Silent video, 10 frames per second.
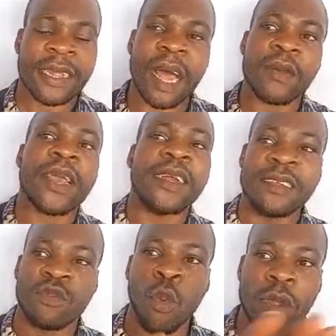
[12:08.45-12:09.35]
Now, here
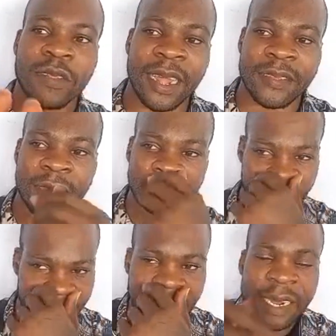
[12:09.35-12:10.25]
is what that thing is.
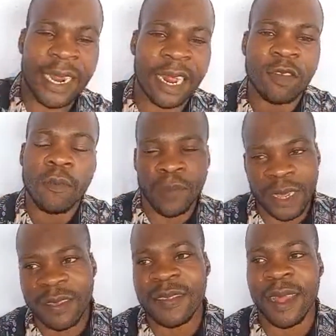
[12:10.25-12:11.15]
There are some
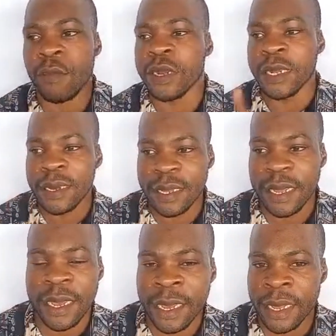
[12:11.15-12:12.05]
places that we need
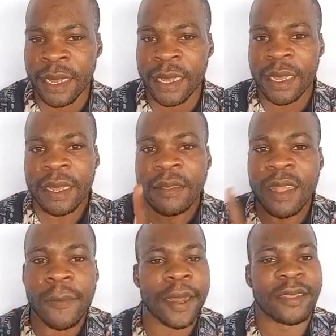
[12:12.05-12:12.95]
a
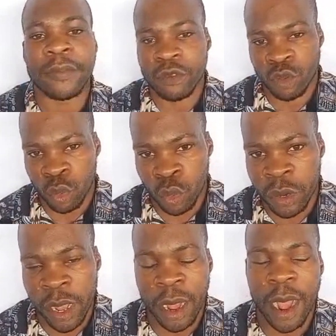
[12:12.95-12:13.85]
step-by-step
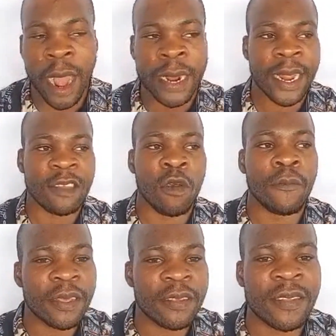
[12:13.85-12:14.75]
tutorial, and there are some
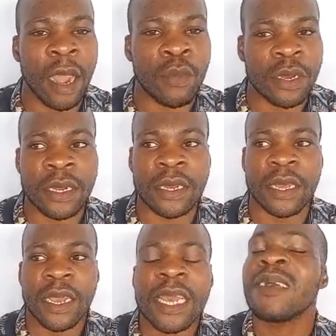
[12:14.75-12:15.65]
places that we need
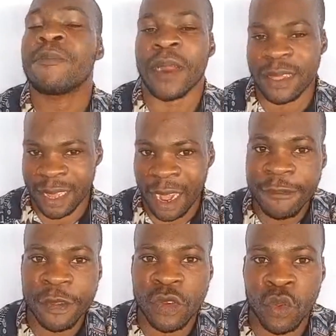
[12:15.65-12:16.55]
a practical
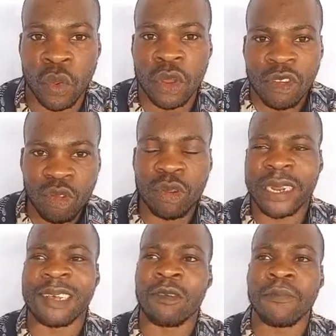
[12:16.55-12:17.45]
video. So there
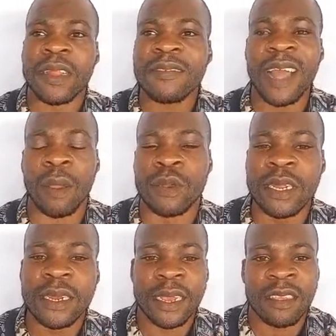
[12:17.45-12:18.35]
are some places that we
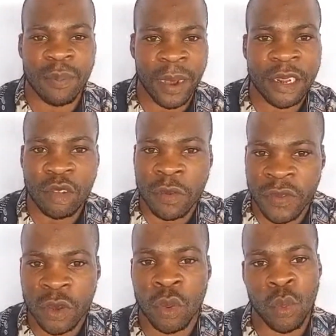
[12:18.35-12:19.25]
need explanation
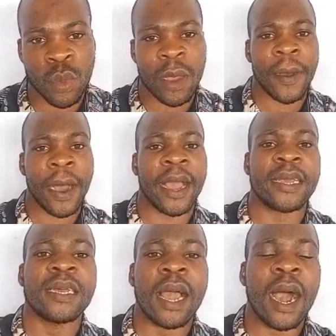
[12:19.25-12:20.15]
video, whereby
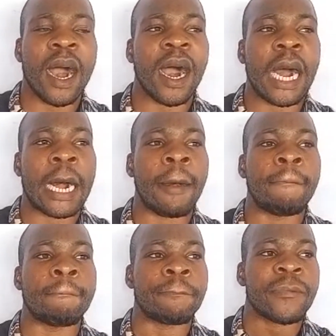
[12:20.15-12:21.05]

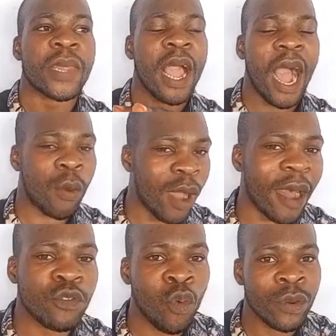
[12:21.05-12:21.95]
I will
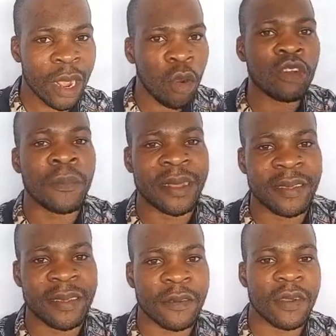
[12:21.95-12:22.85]
have to record
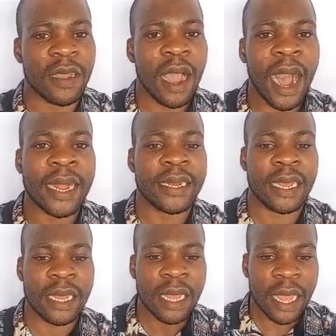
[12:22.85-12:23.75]
myself and
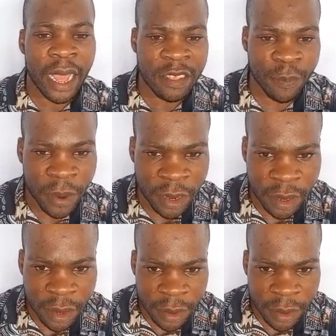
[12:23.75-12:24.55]
then explain.